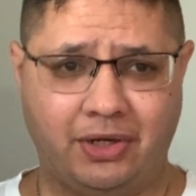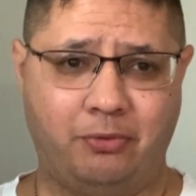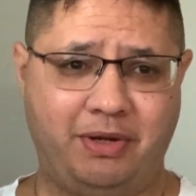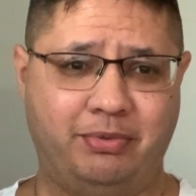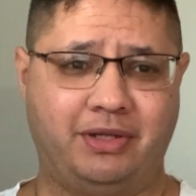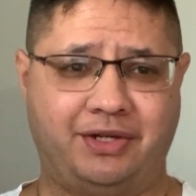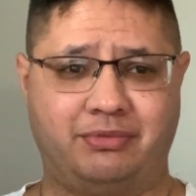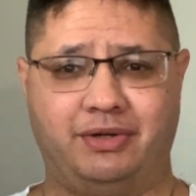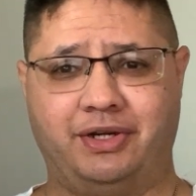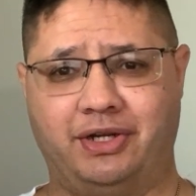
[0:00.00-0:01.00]
People like to
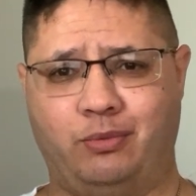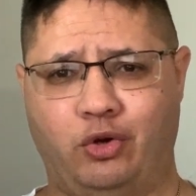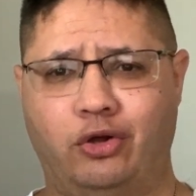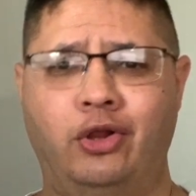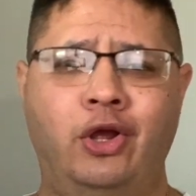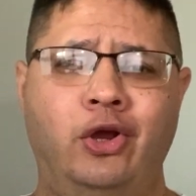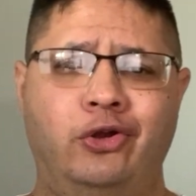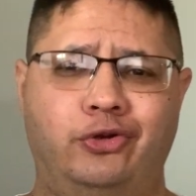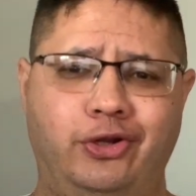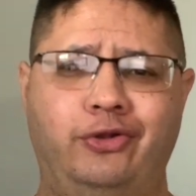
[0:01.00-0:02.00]
bring up, well,
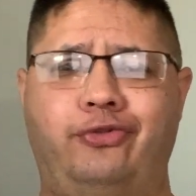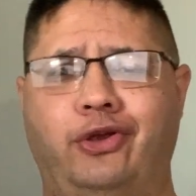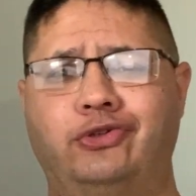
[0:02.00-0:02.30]
didn't they